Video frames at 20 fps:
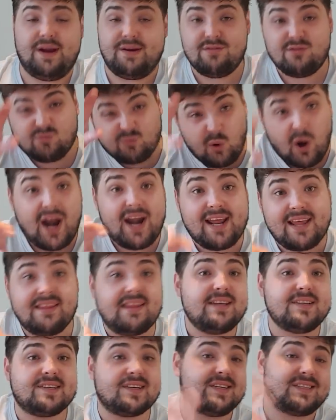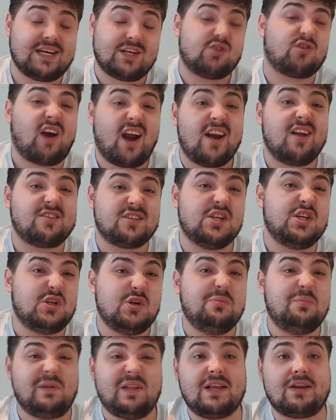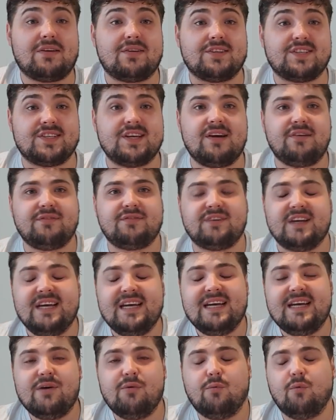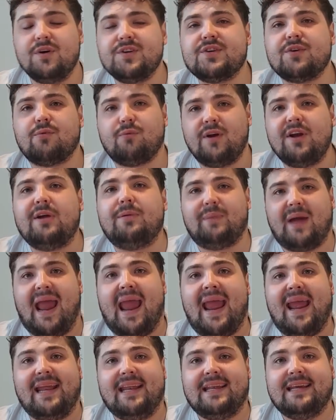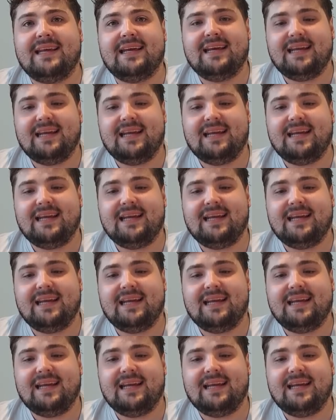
Even writing this, because I try not to do political stuff, was a real pain.